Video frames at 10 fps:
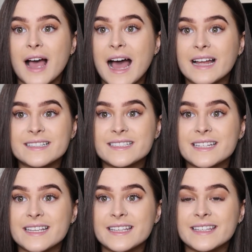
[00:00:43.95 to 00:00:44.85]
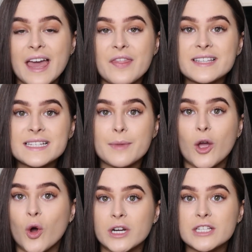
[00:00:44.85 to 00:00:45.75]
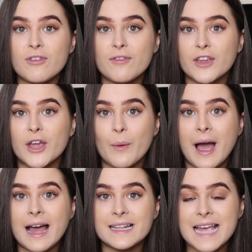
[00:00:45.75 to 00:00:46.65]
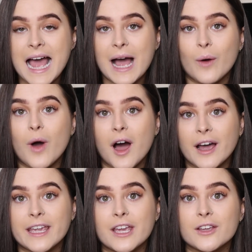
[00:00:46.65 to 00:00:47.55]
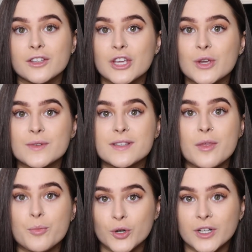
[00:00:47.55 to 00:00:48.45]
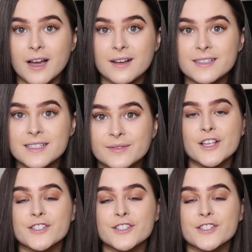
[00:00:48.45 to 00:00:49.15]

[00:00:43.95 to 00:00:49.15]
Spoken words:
and yeah, this is my honest review and how I use the products.